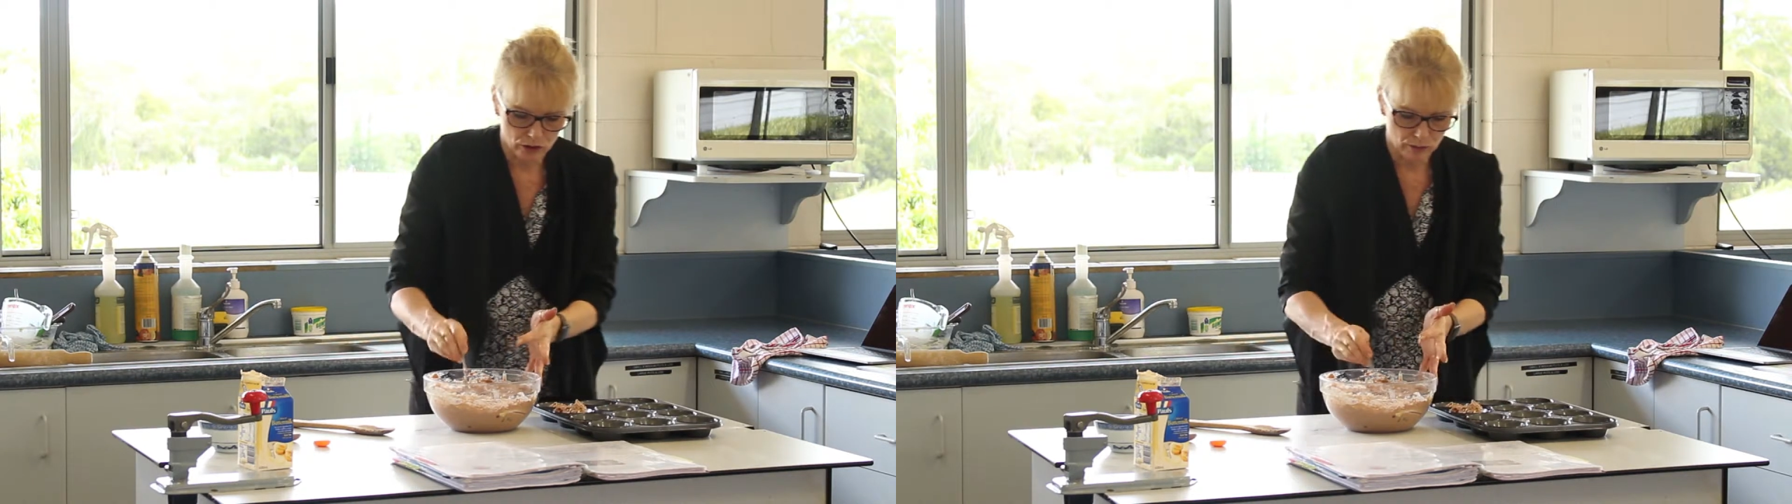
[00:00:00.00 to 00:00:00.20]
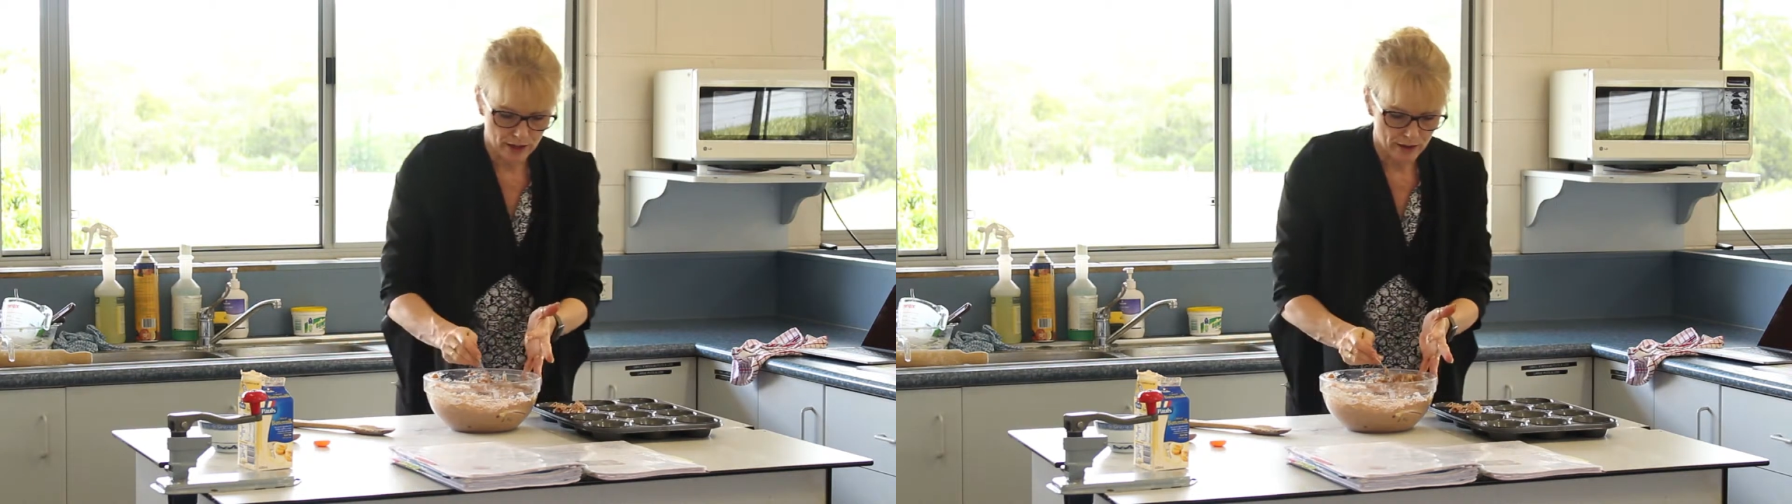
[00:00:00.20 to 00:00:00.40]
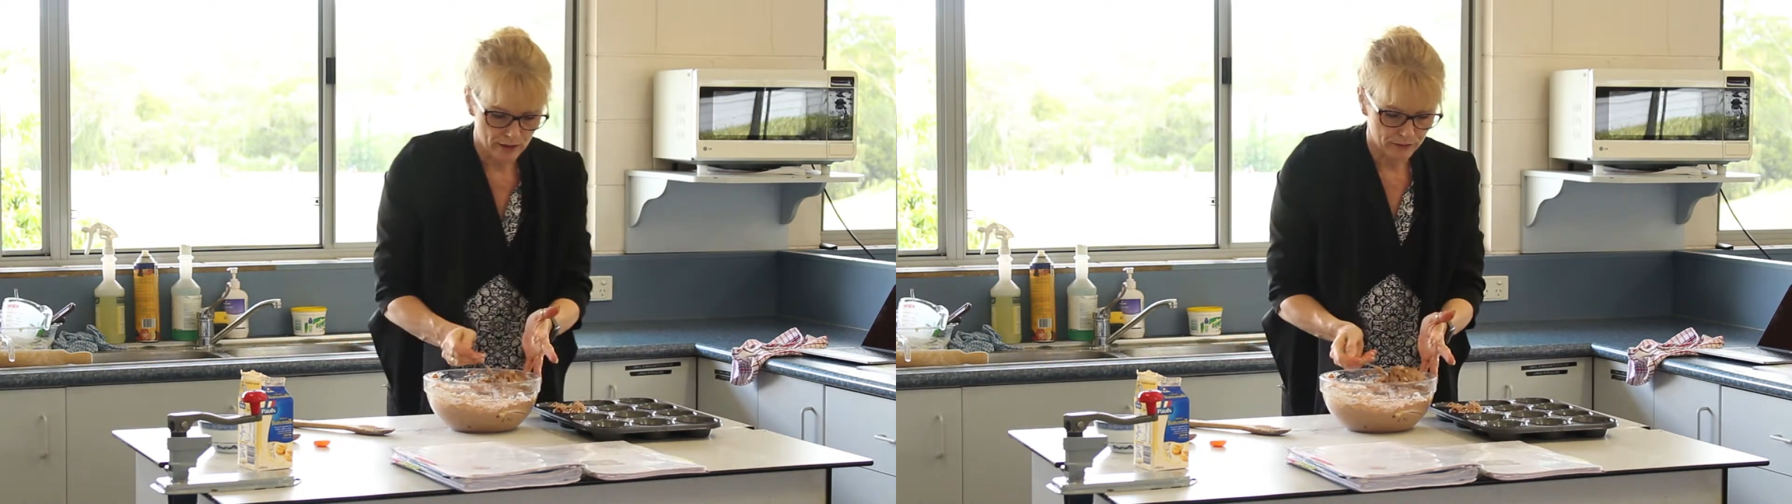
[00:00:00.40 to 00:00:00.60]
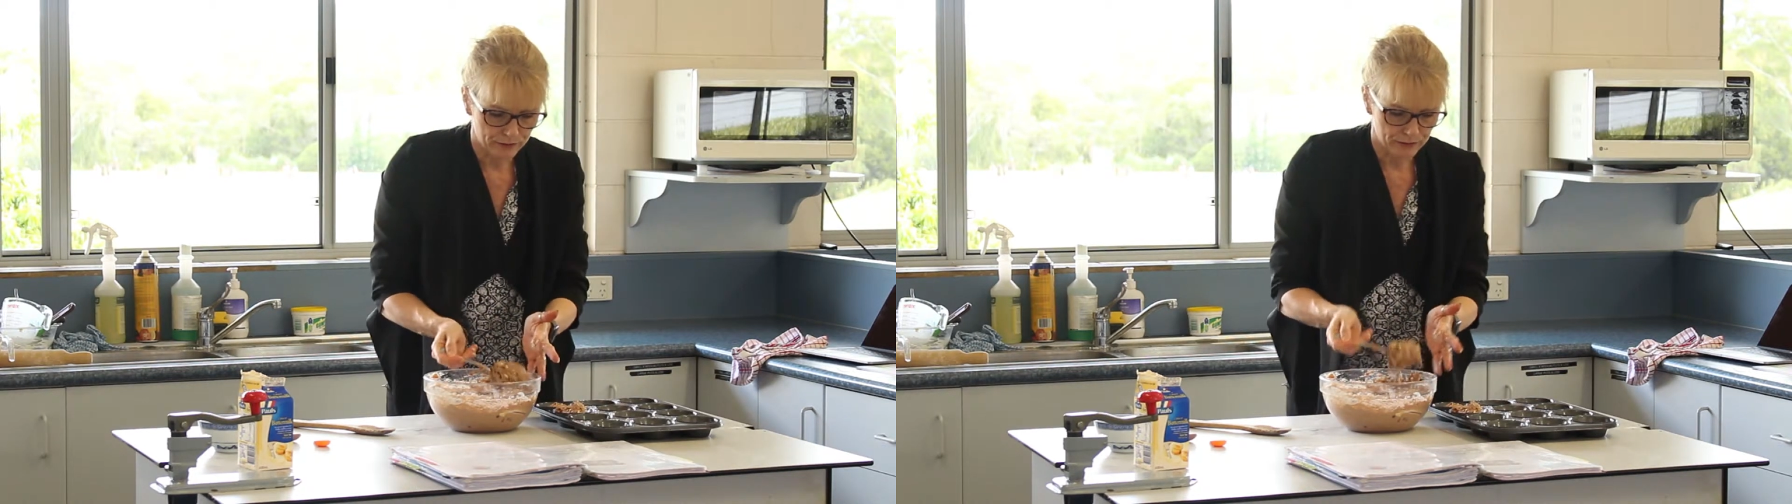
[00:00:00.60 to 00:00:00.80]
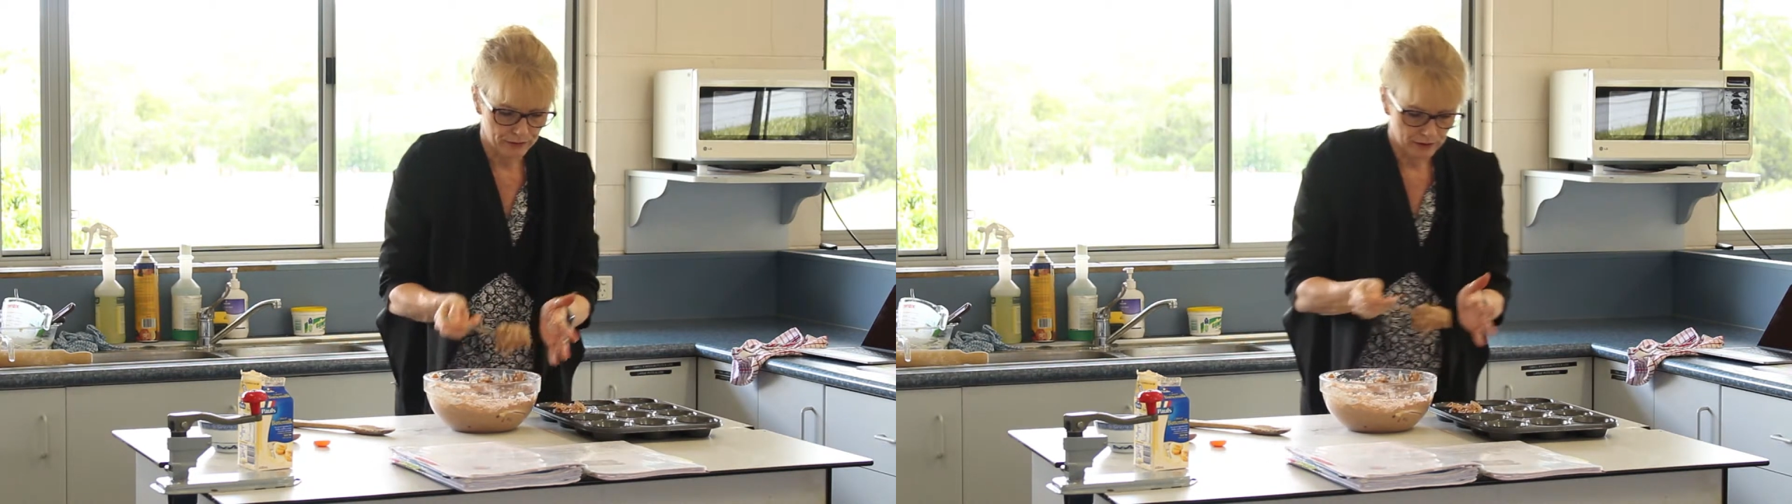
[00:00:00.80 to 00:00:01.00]

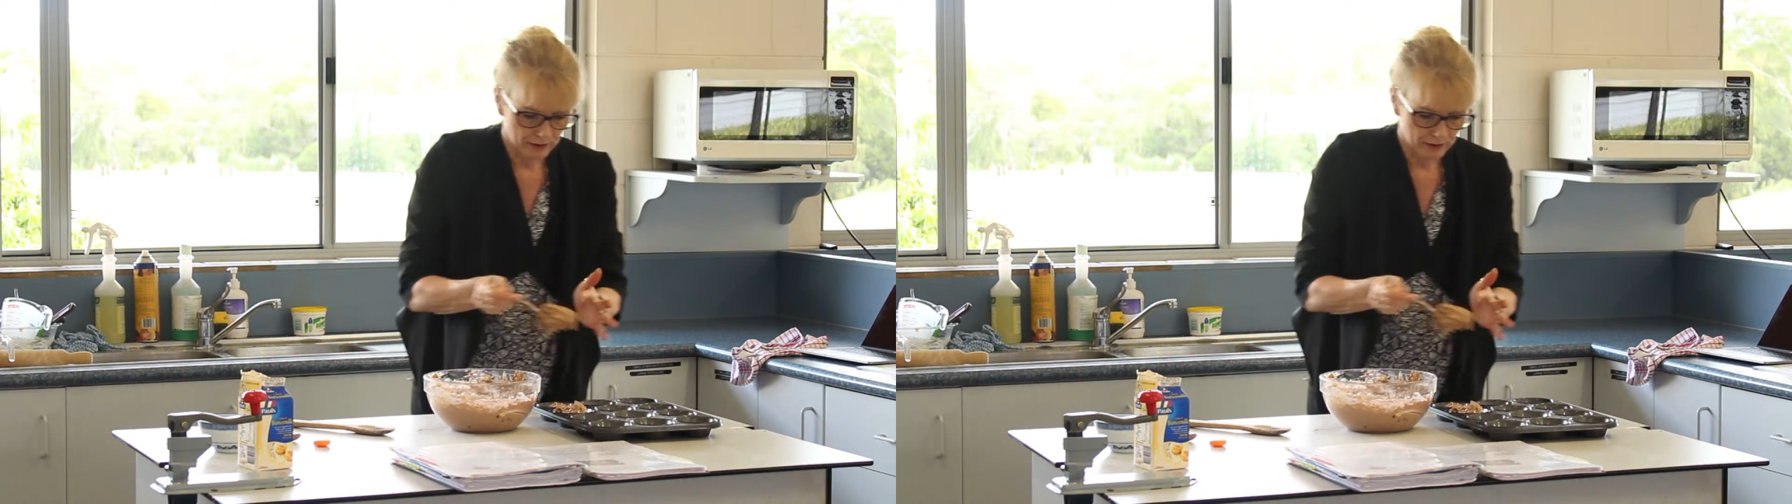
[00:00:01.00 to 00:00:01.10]
12